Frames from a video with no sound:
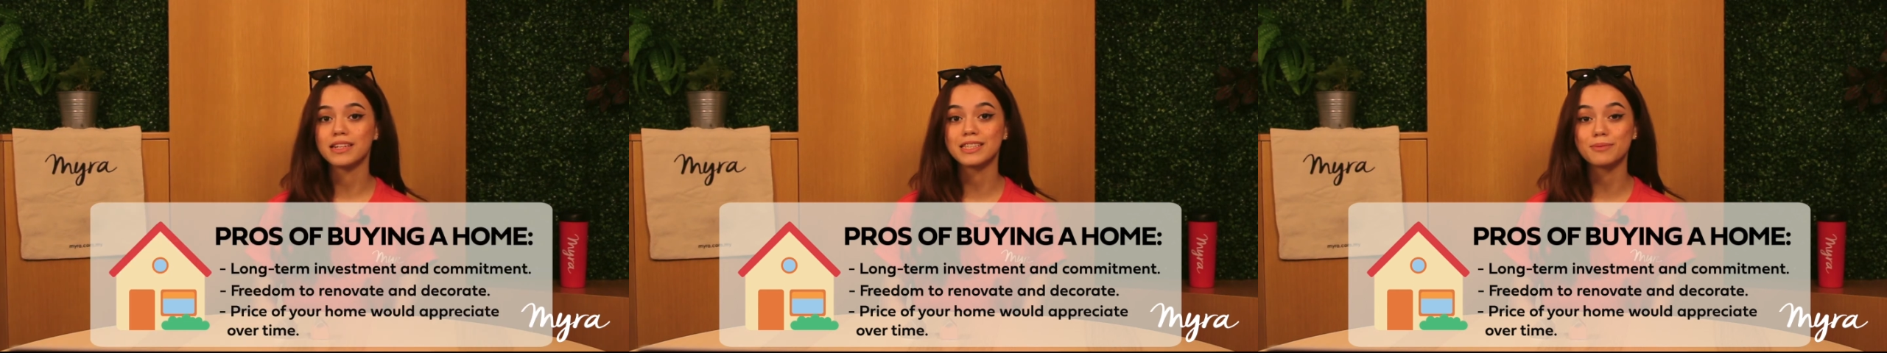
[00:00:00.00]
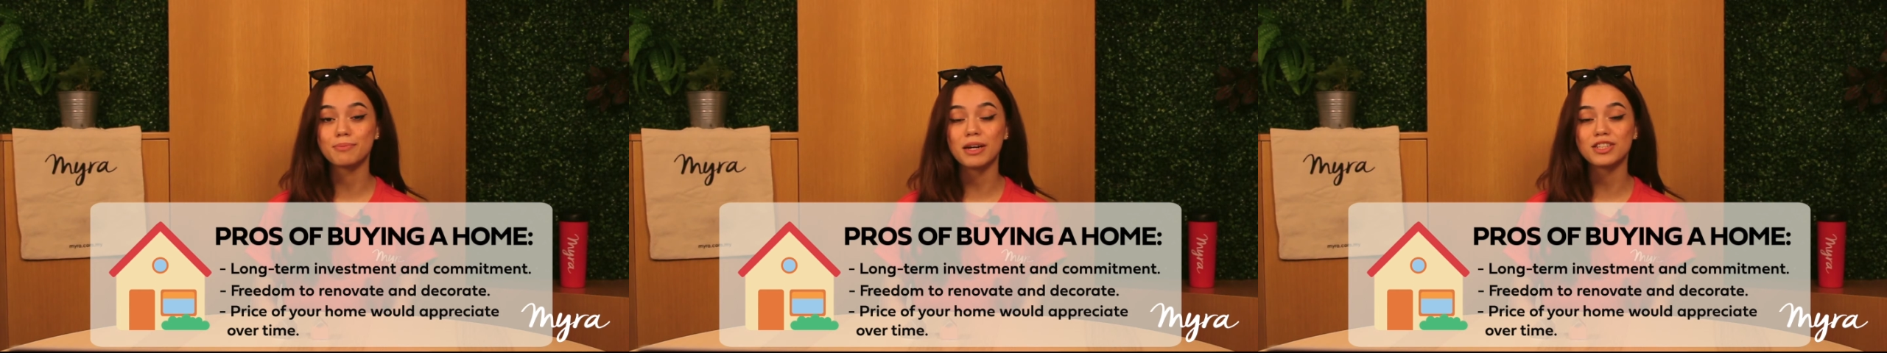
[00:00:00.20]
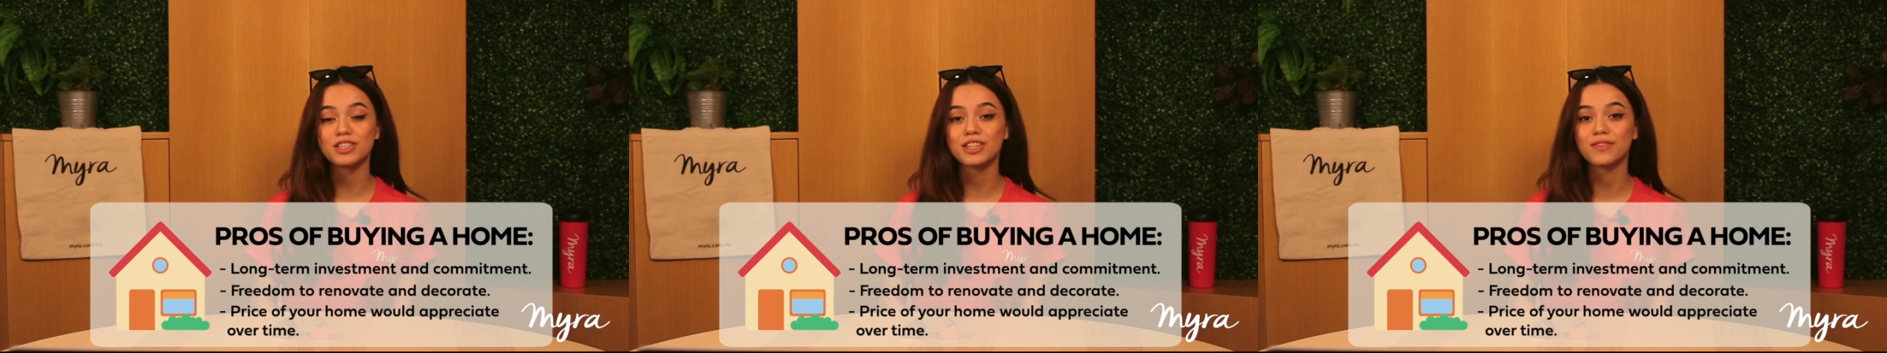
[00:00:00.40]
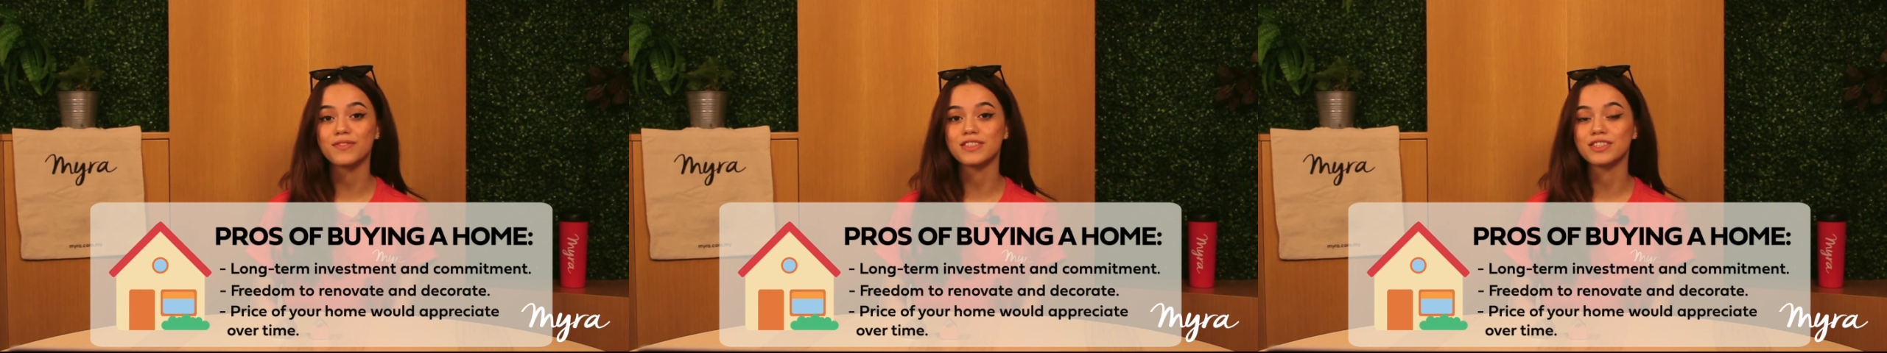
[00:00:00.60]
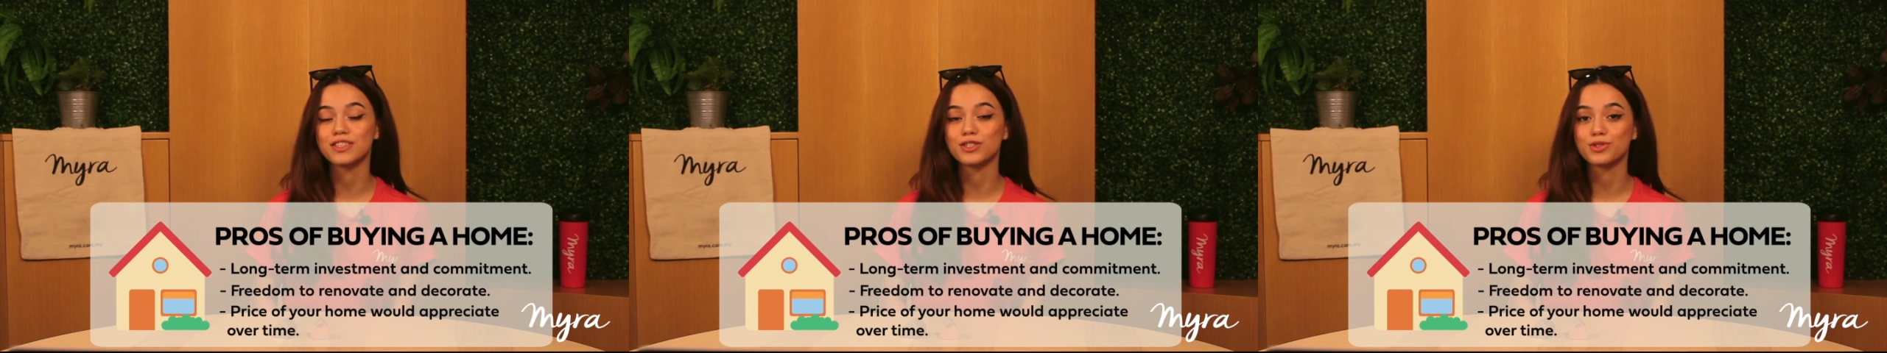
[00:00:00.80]
especially if
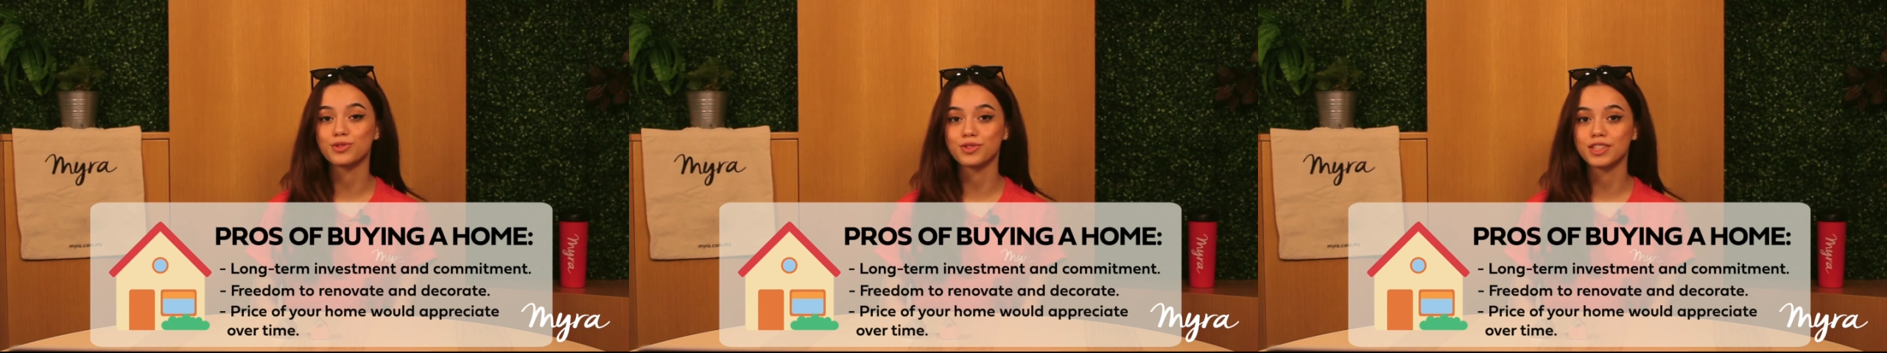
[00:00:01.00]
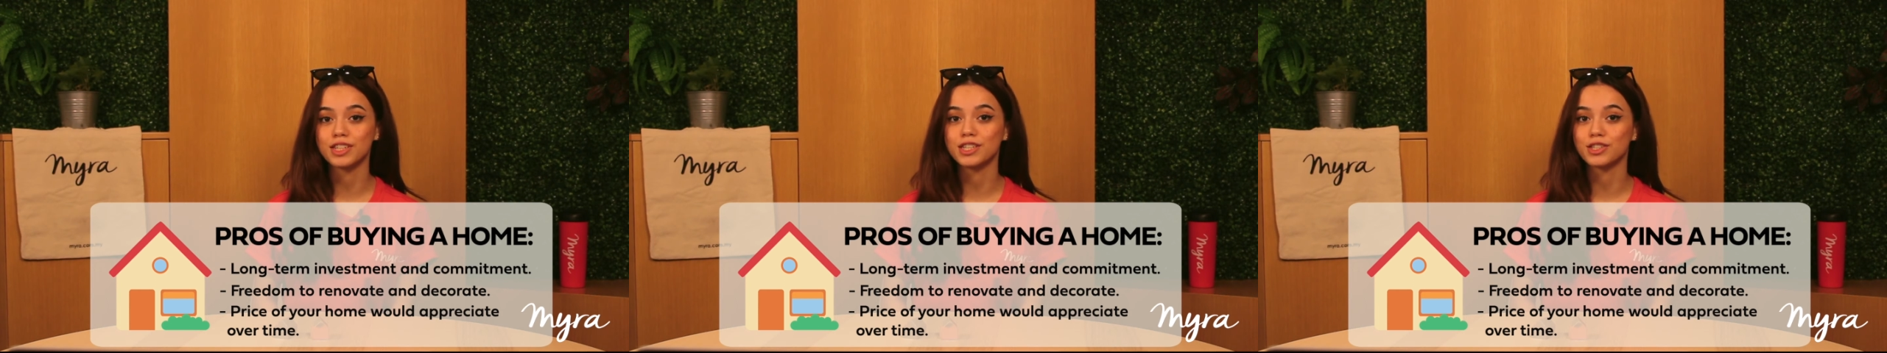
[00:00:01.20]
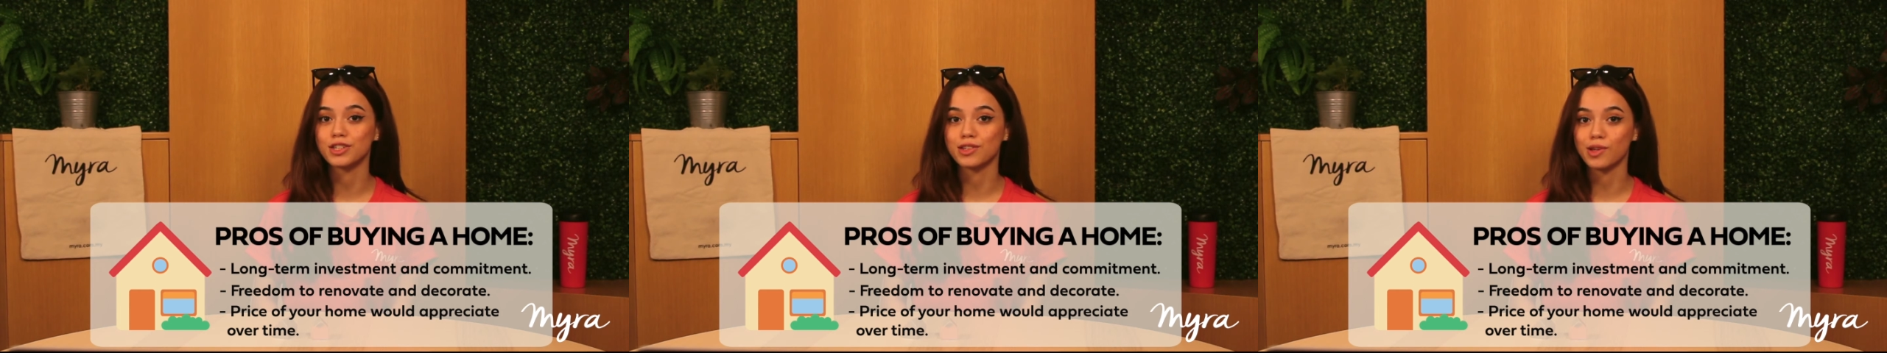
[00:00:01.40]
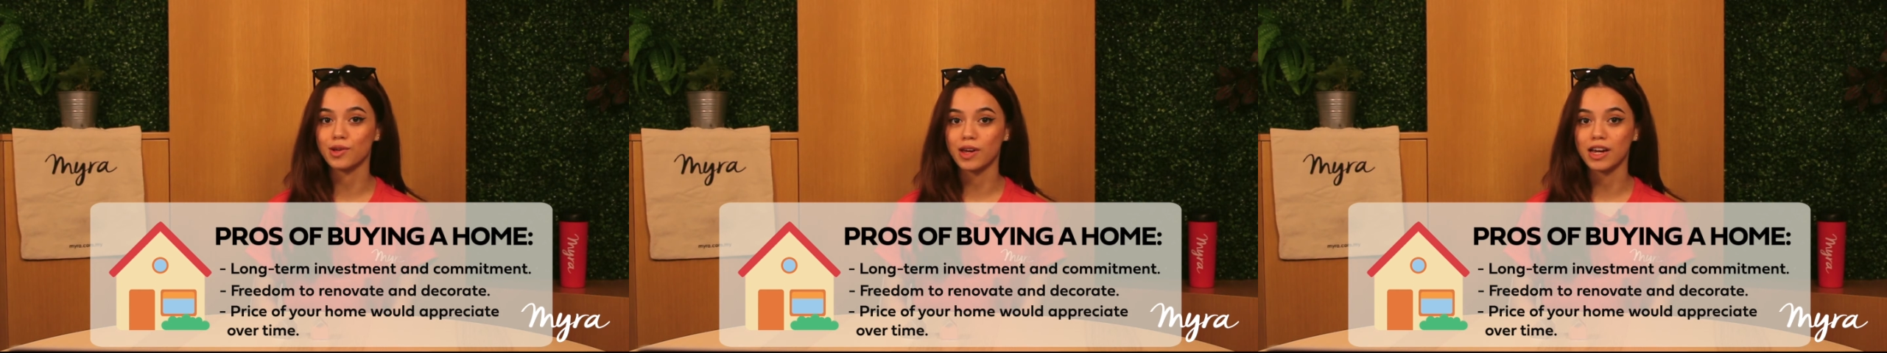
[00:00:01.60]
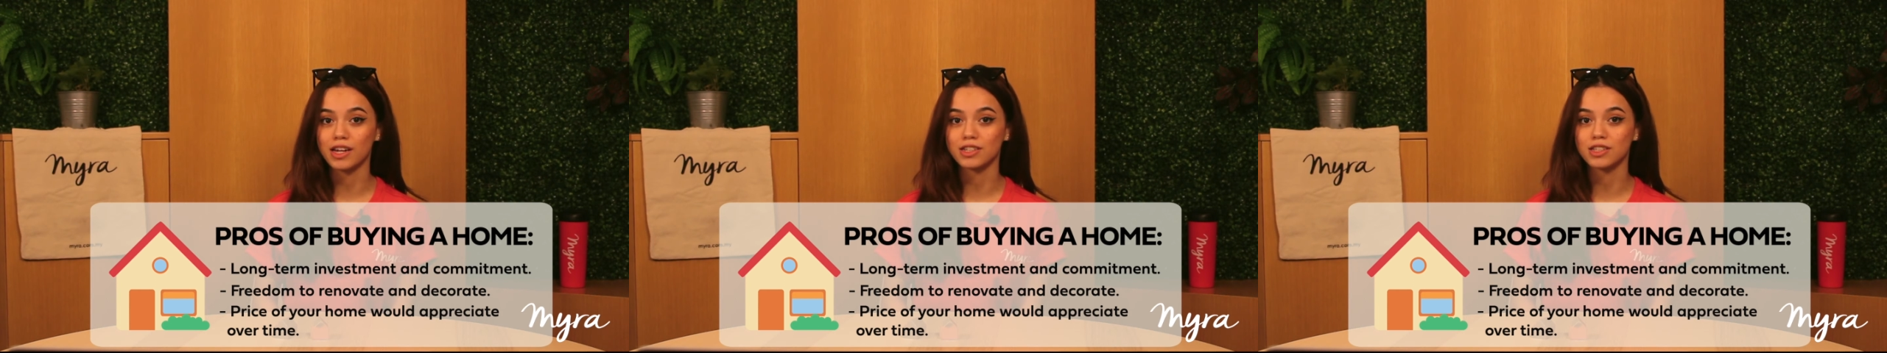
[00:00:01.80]
it's in a strategic
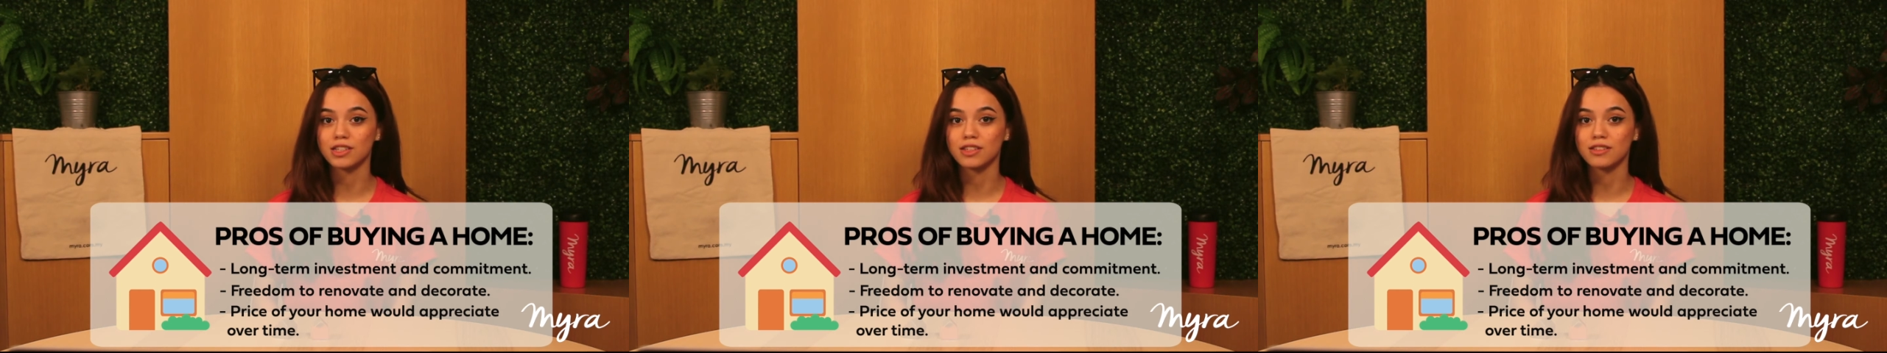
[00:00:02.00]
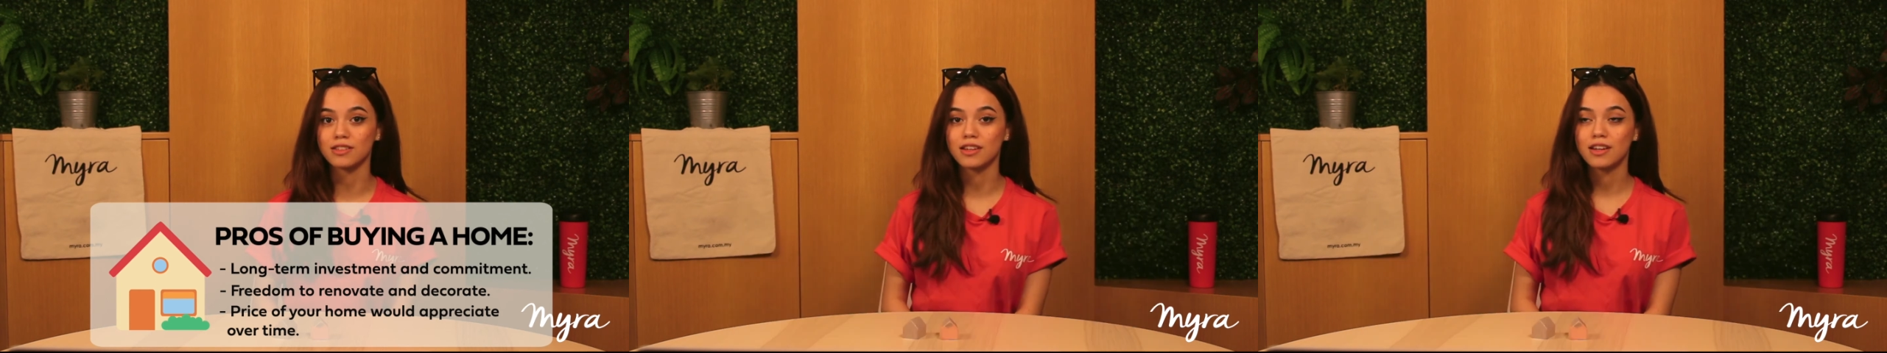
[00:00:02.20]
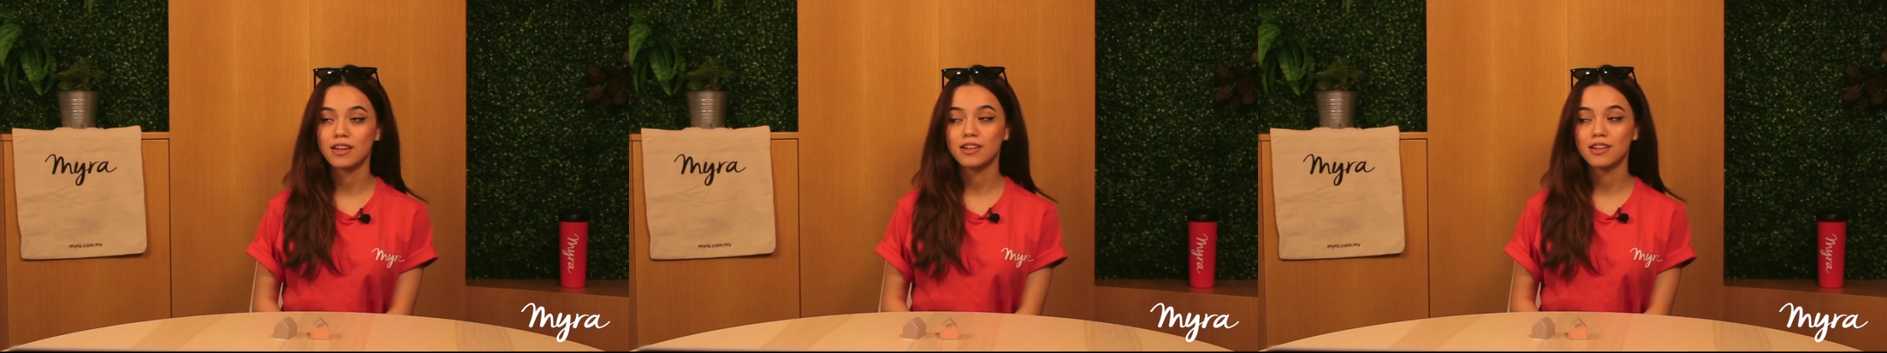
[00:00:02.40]
location.